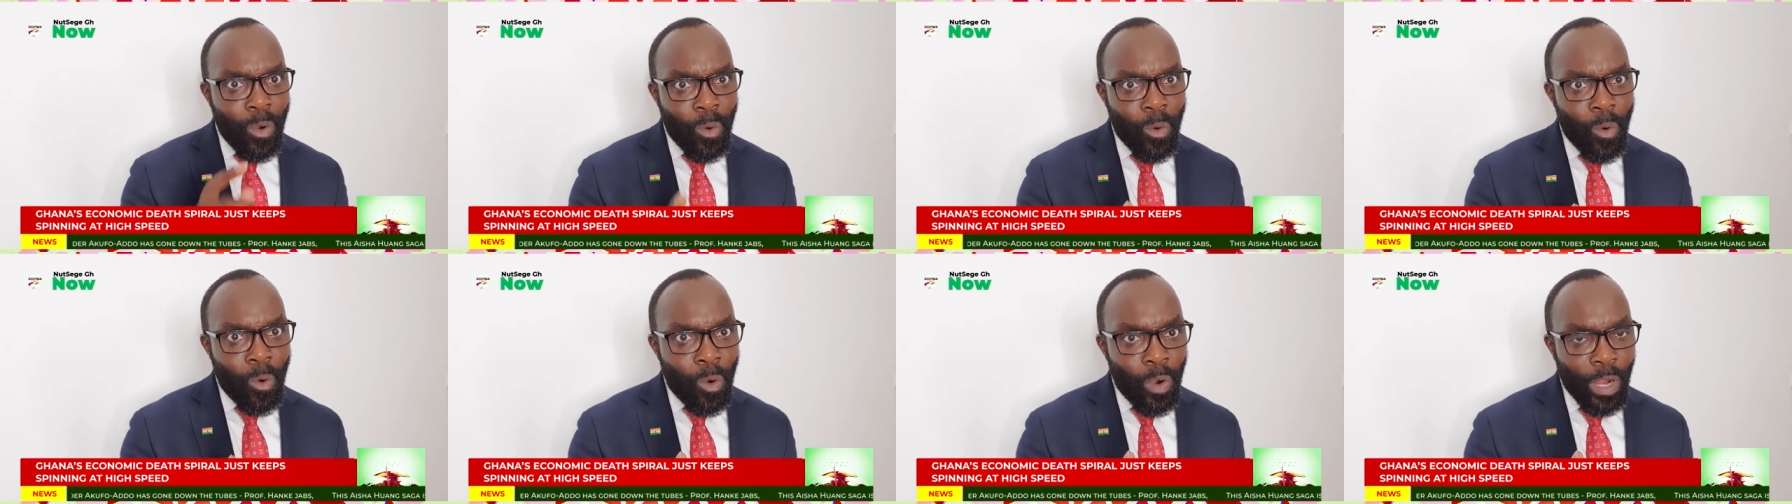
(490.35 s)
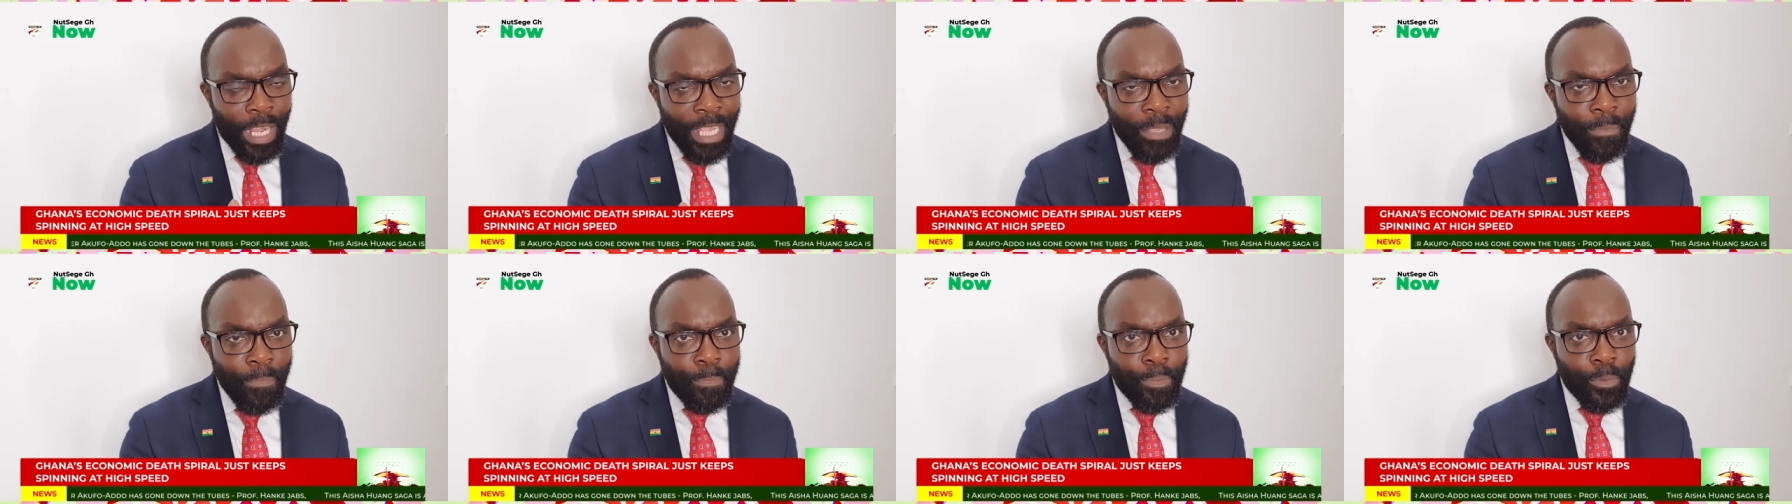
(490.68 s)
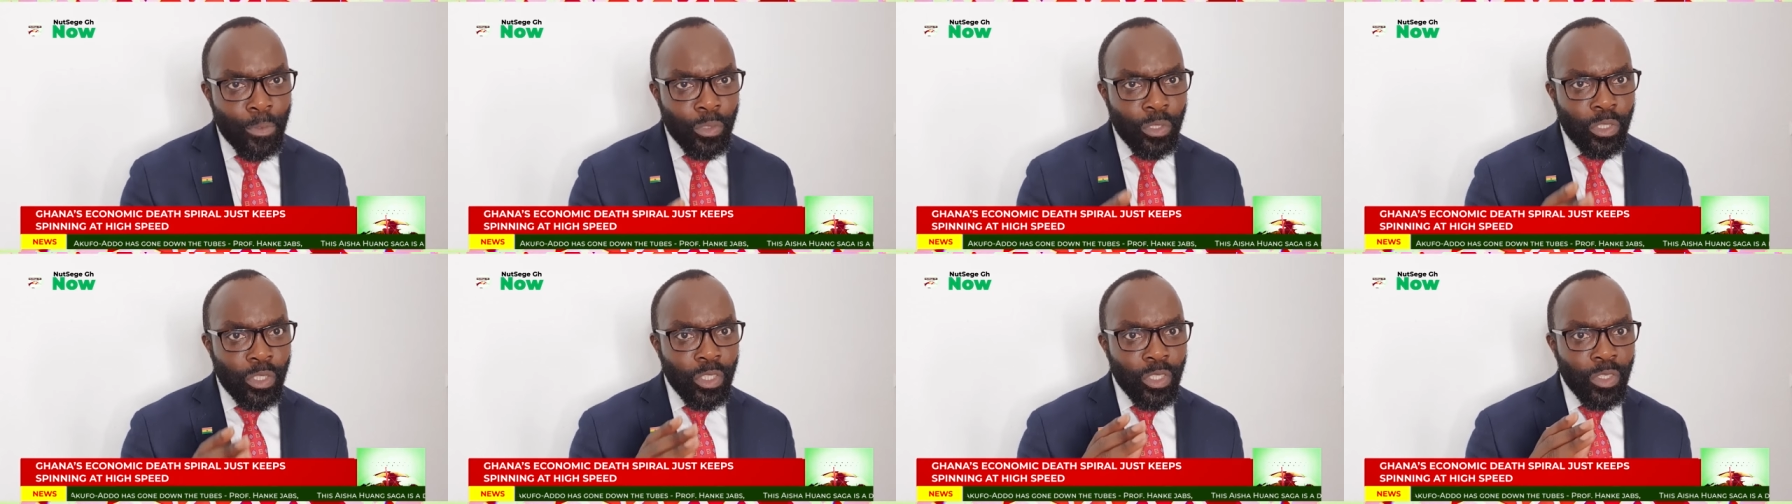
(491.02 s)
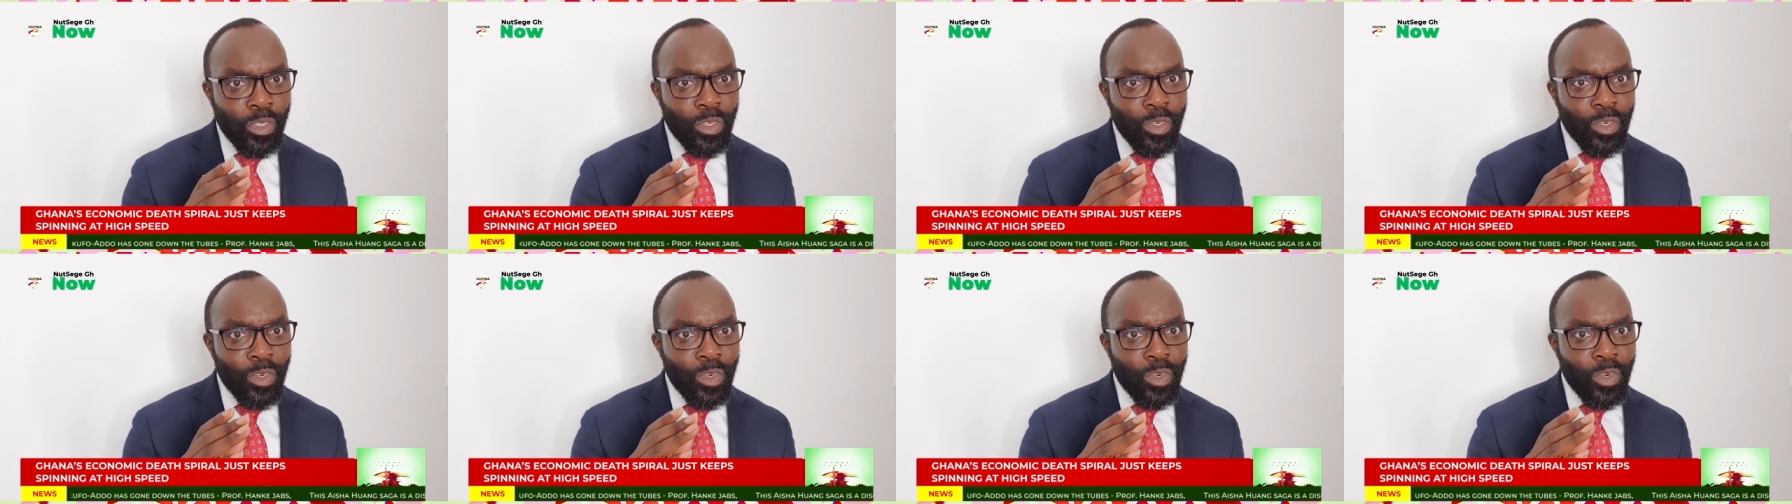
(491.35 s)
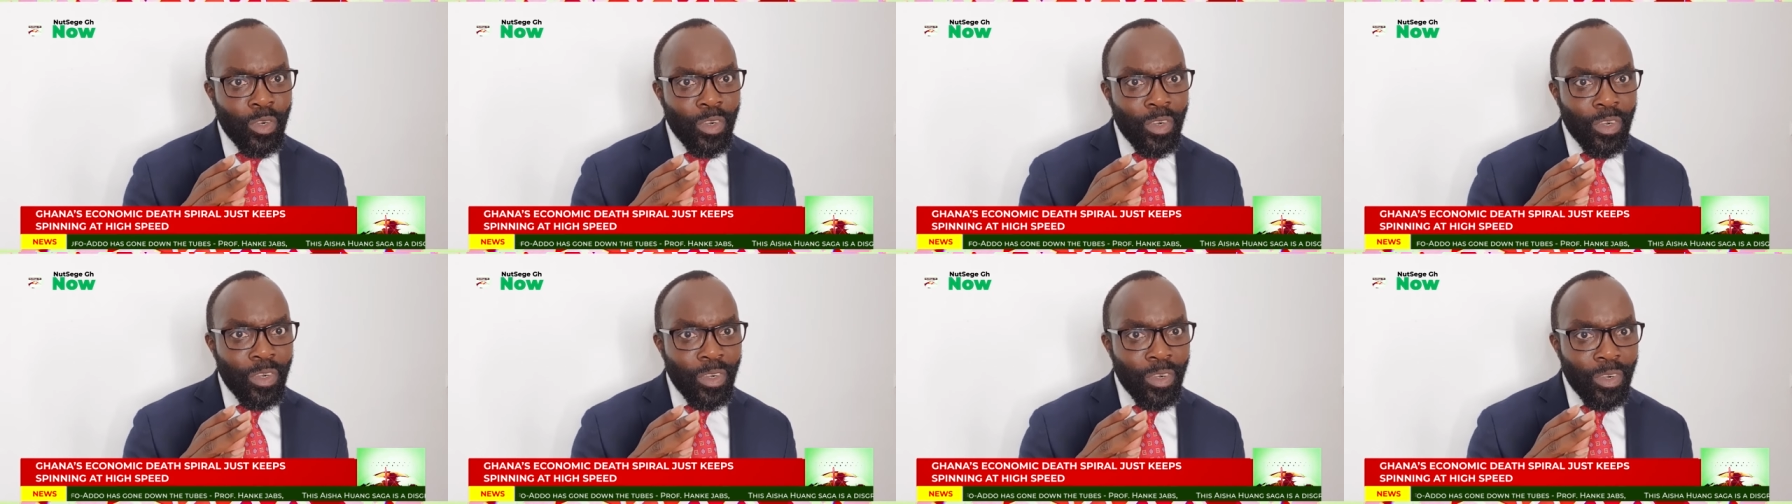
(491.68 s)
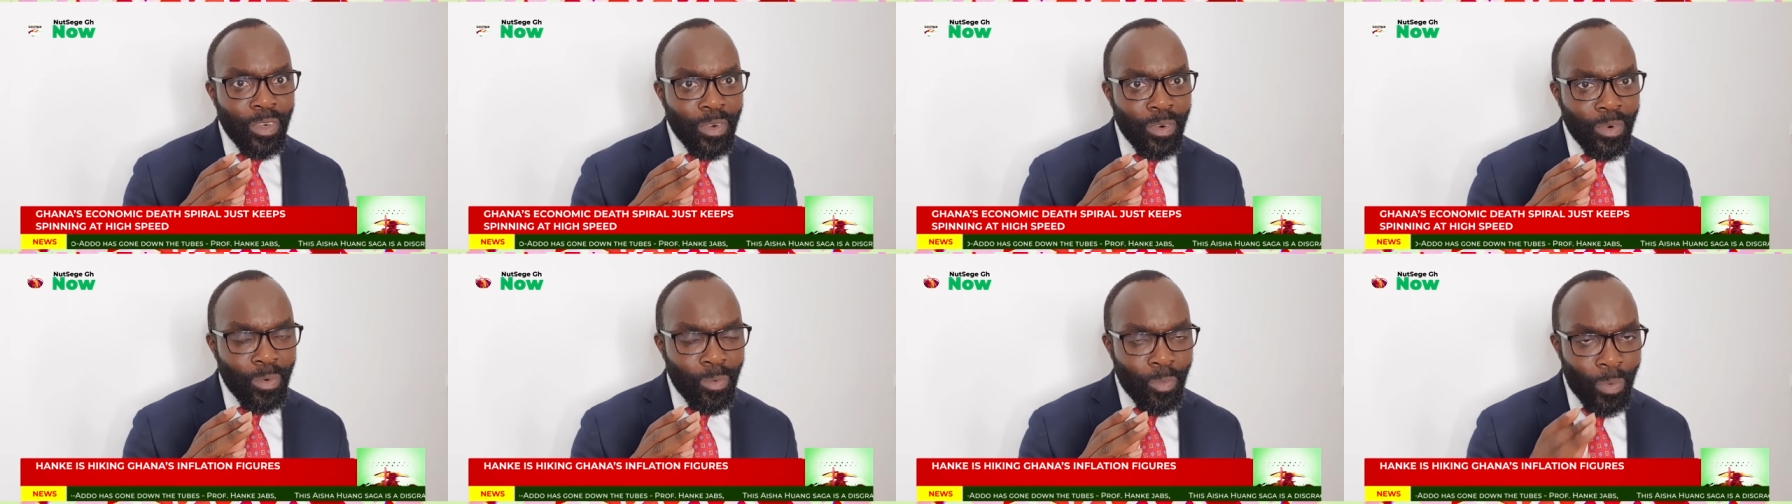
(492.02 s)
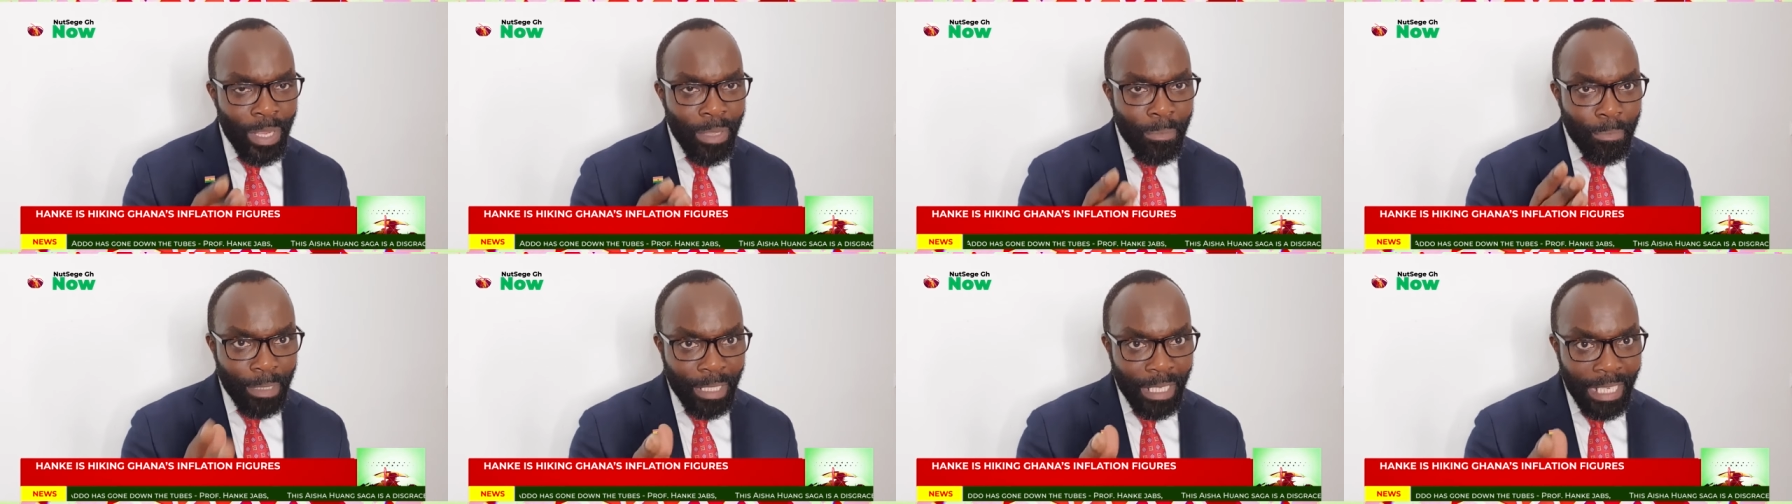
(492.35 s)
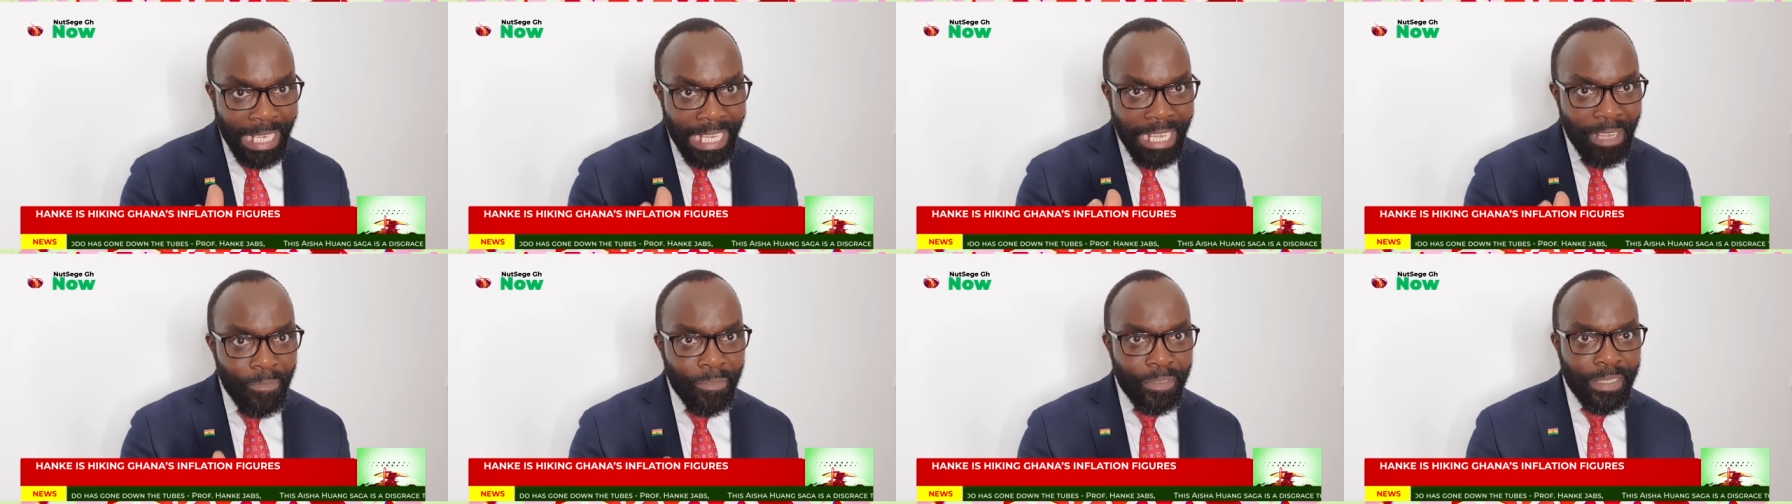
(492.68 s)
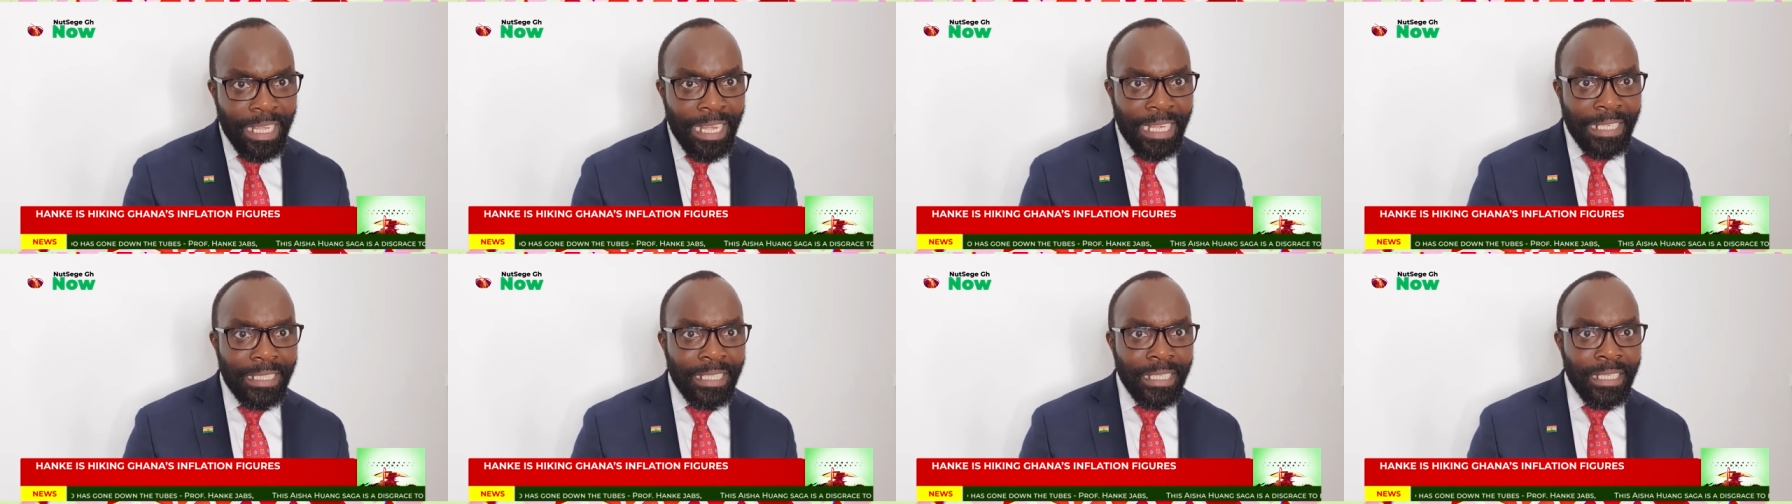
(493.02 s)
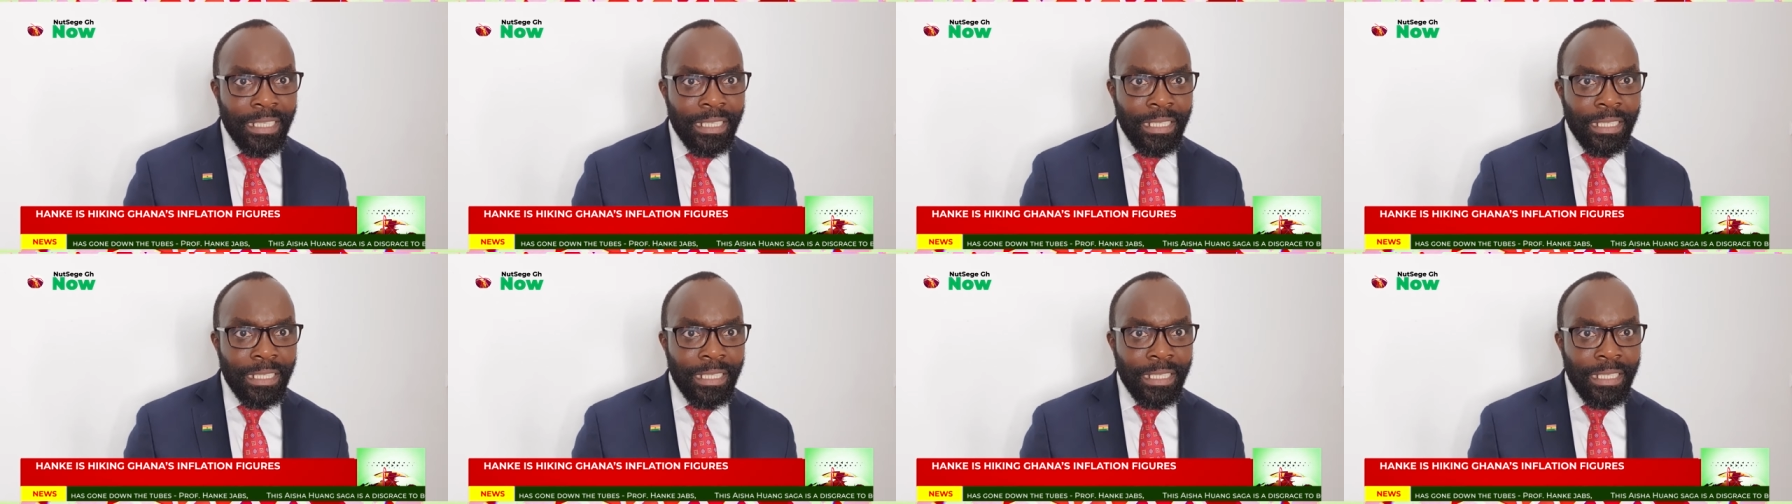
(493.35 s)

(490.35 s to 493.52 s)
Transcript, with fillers: or input, we believe that